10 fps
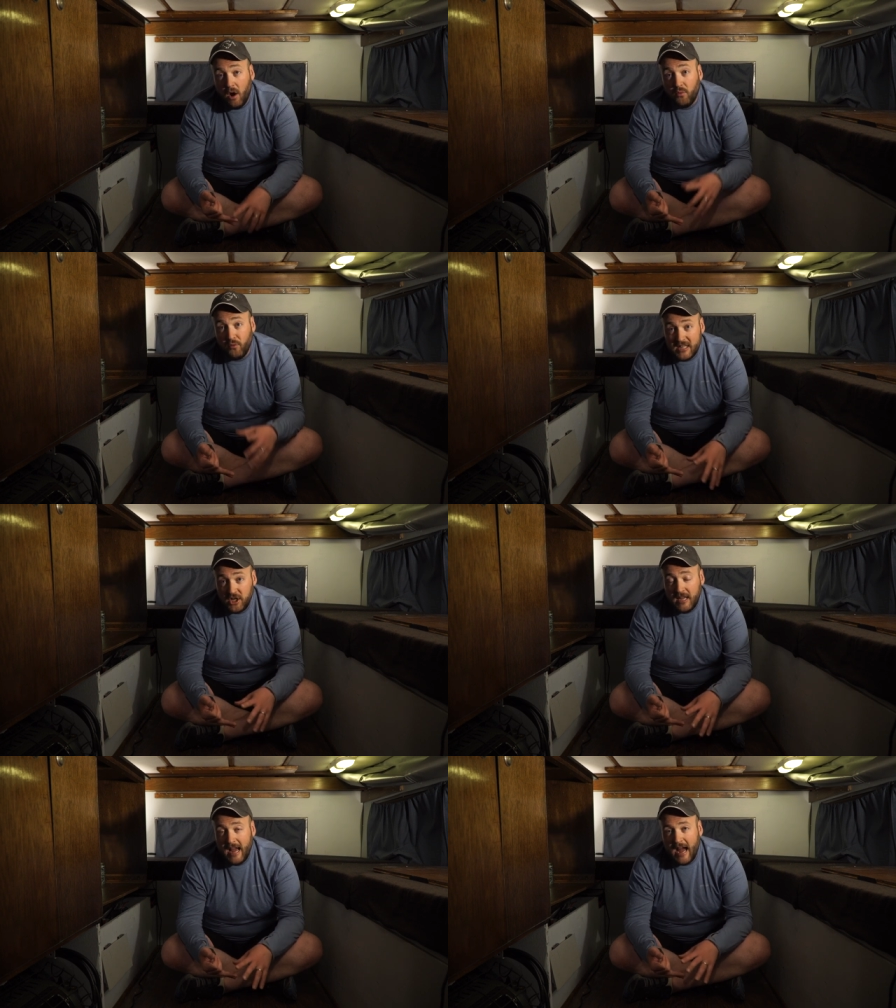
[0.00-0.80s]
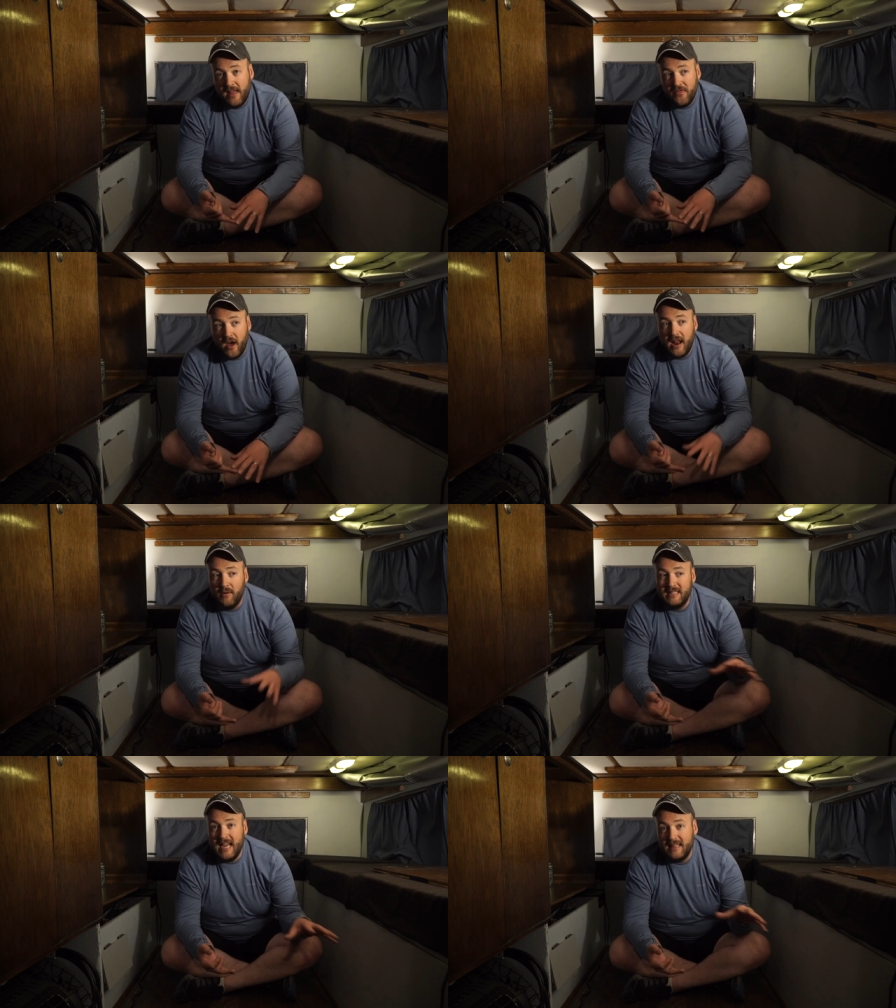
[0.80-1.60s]
Originally, I had thought I
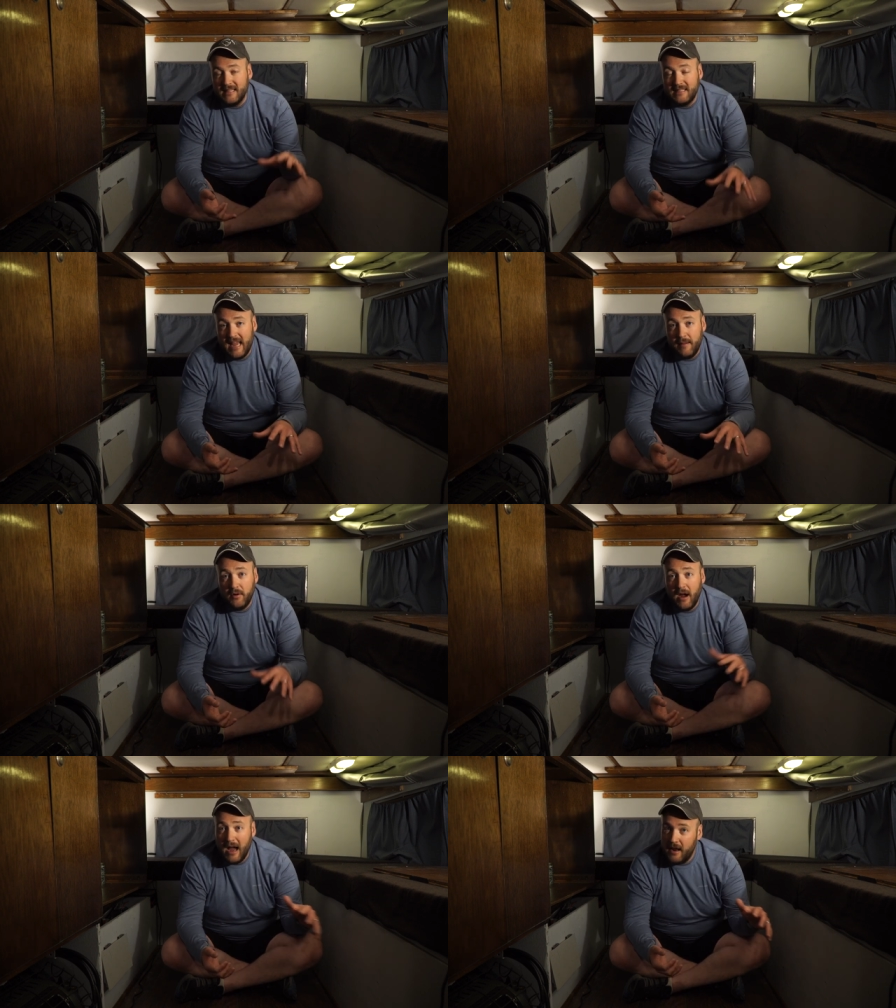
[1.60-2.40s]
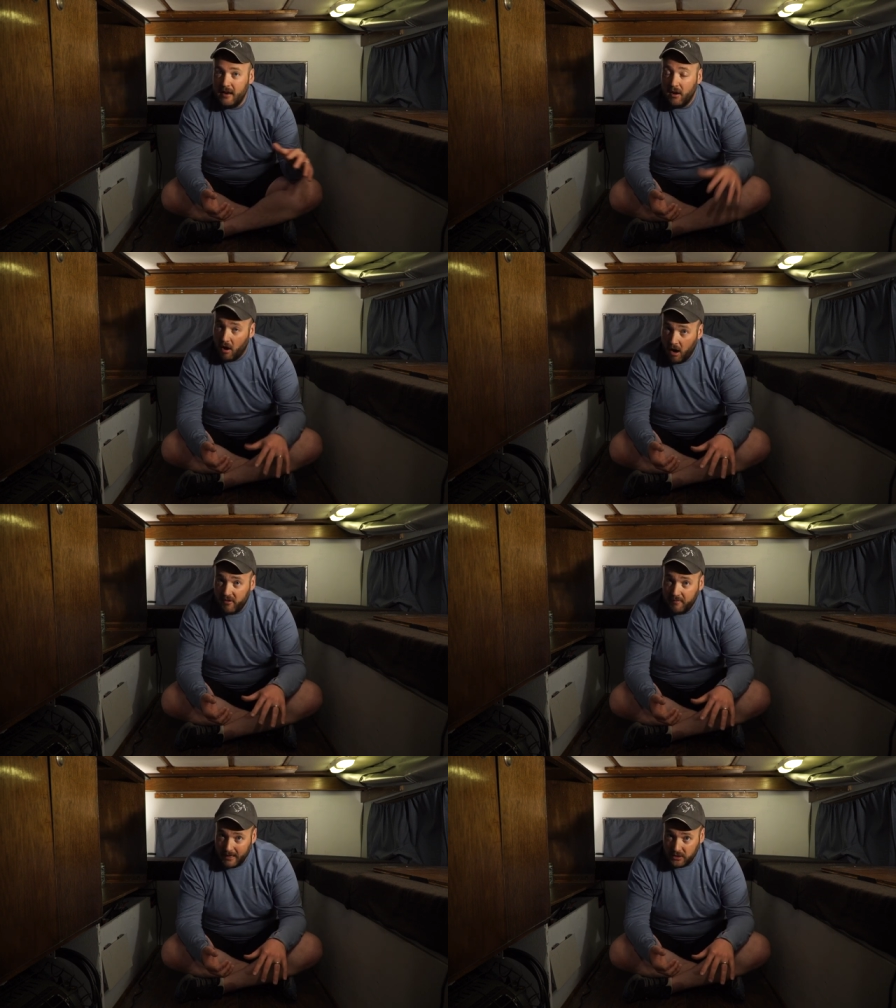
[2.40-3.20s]
would take this camper on and
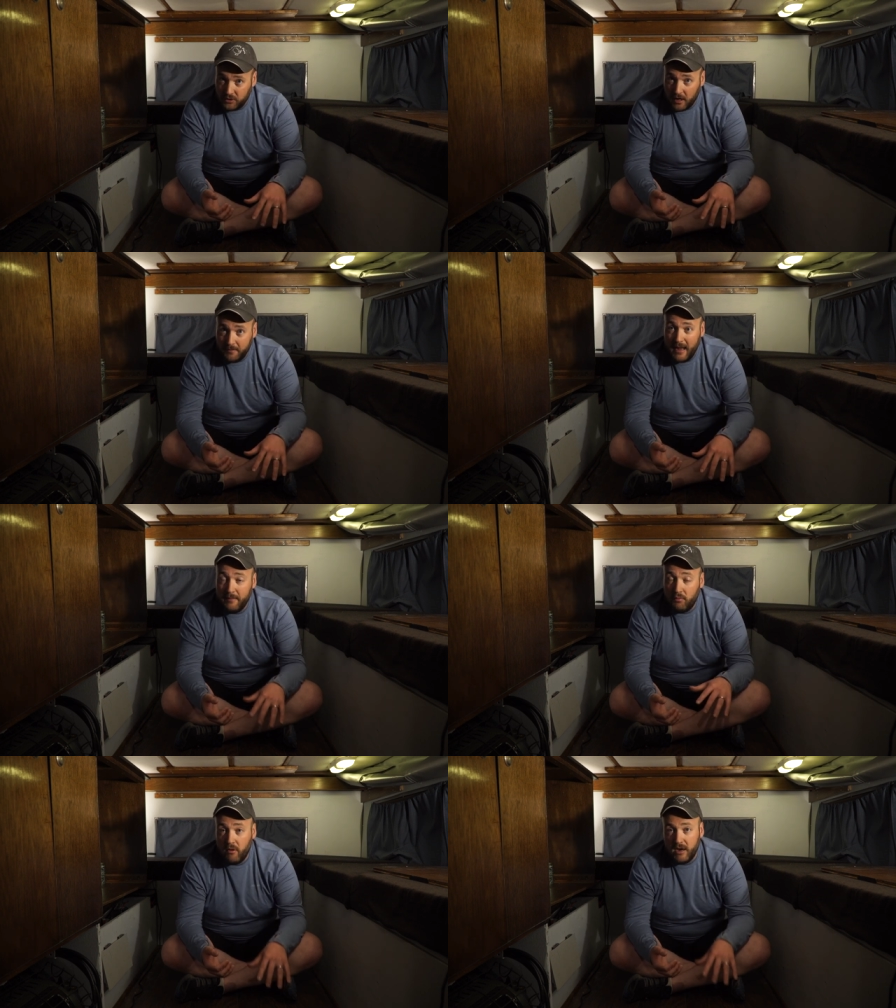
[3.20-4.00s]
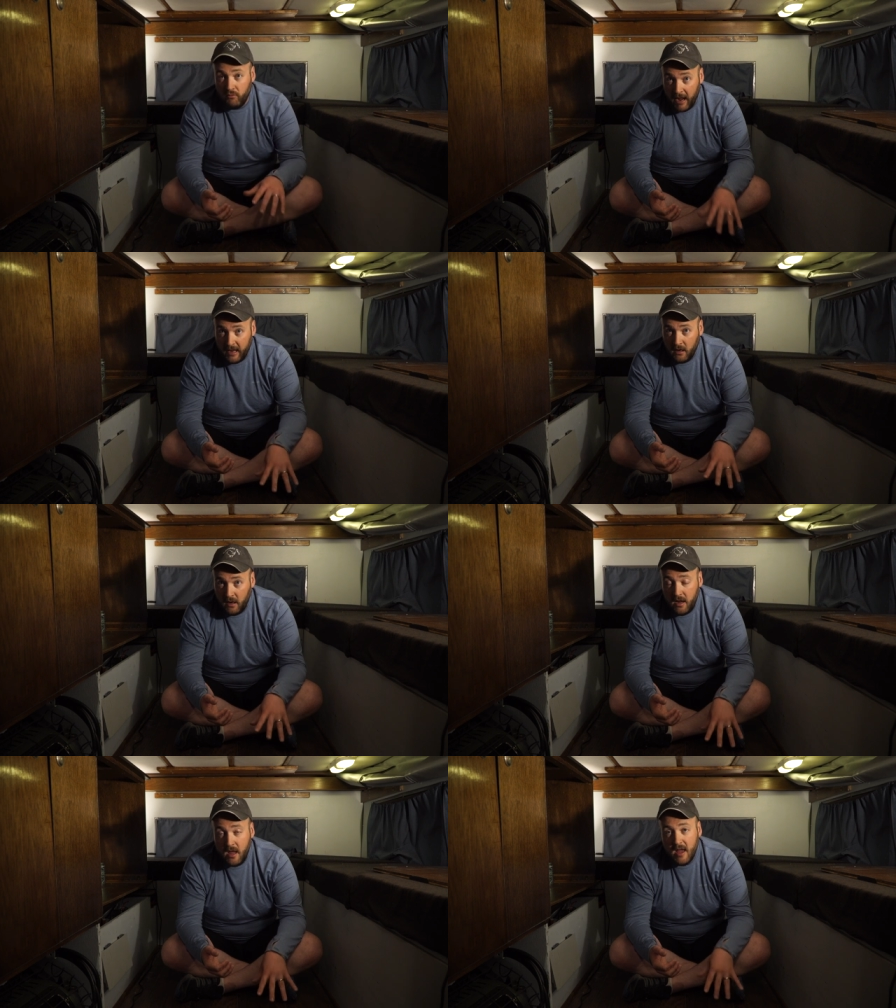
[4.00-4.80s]
off my truck bed pretty
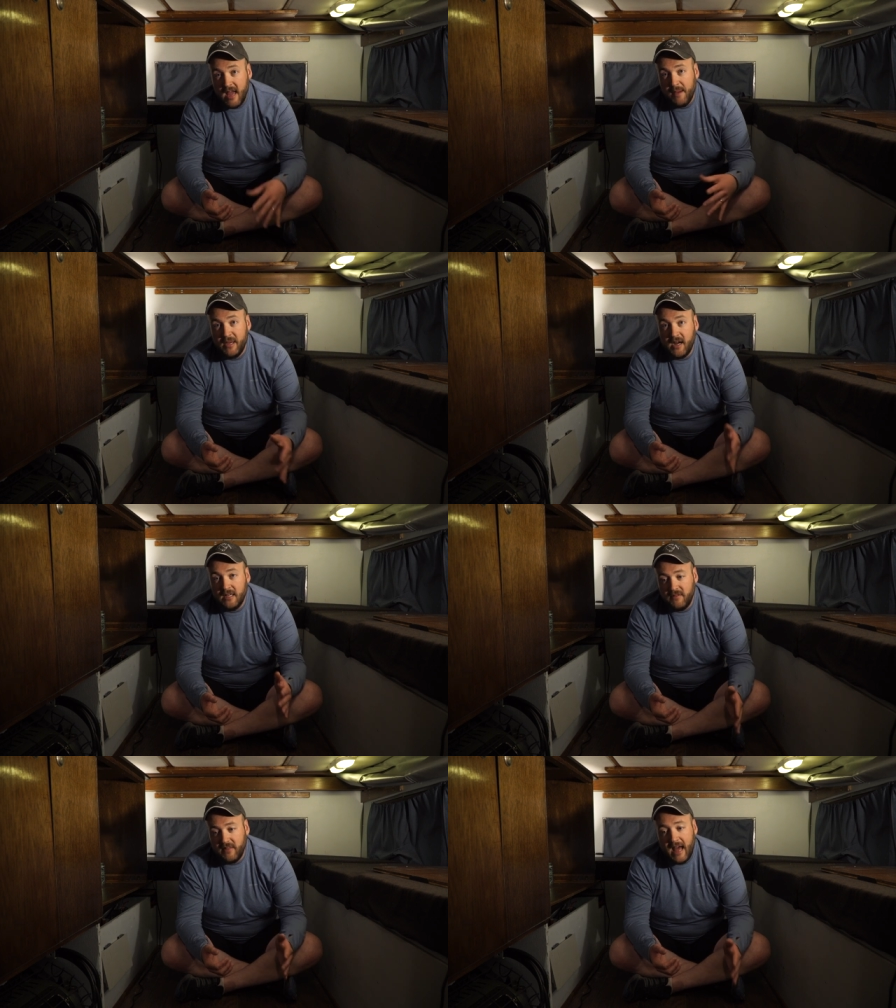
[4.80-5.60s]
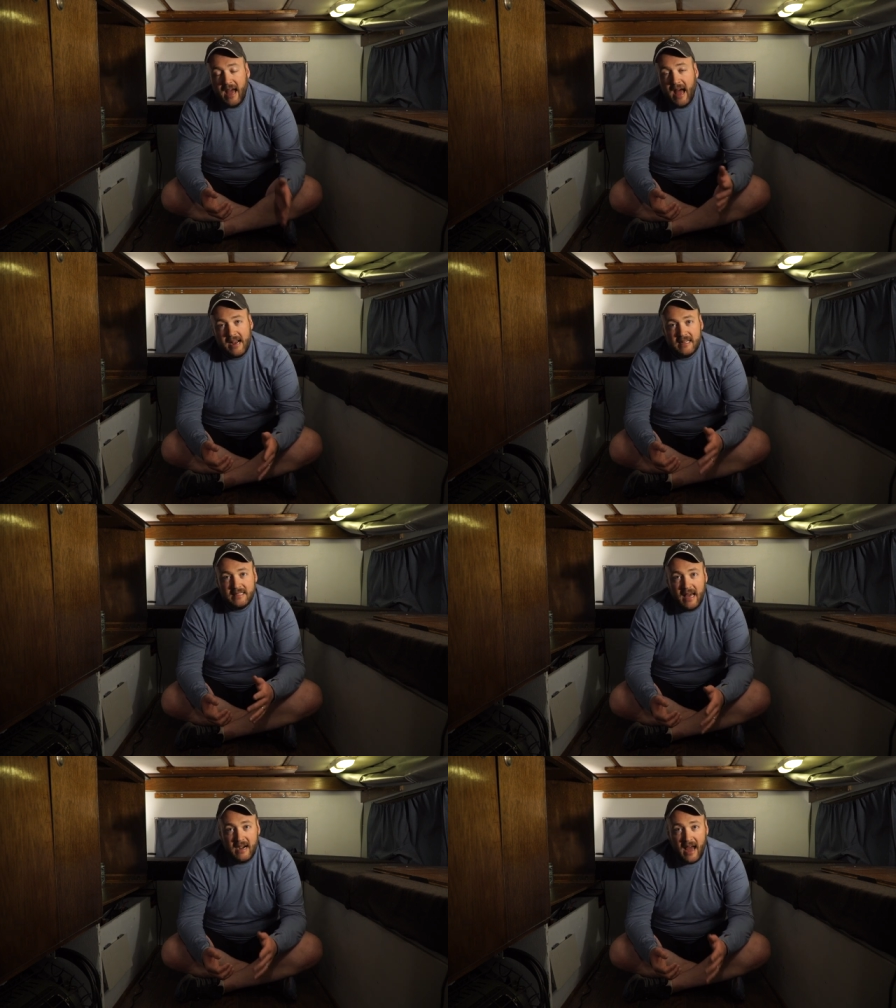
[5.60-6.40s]
regularly, and because of that, I
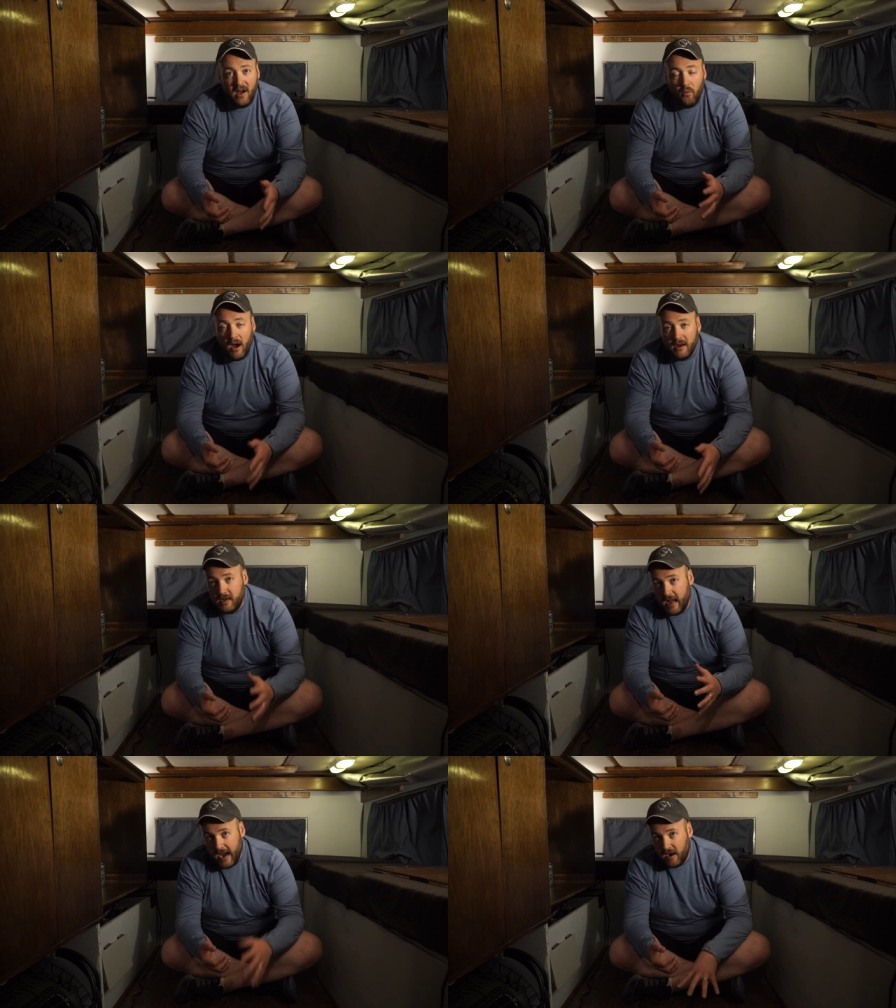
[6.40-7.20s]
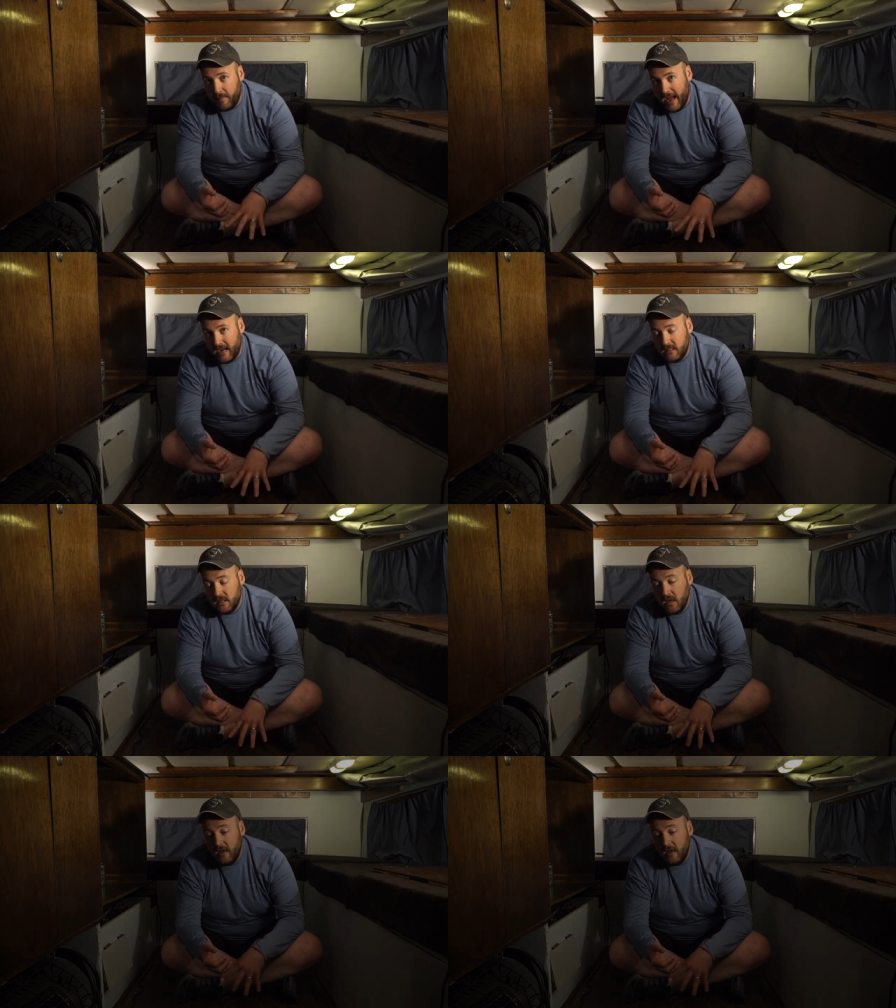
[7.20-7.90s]
decided I wanted airbags.